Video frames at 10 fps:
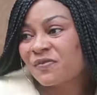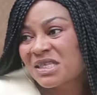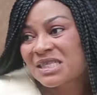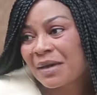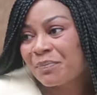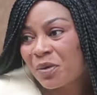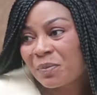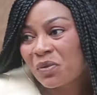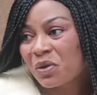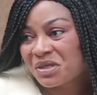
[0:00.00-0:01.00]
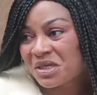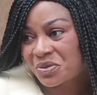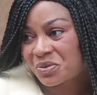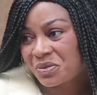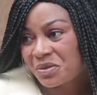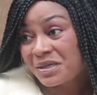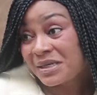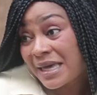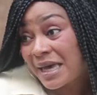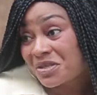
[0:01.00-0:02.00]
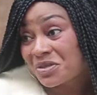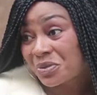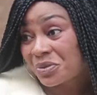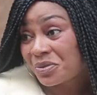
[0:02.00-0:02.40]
us from this kind of problem where we did so. You hear me so?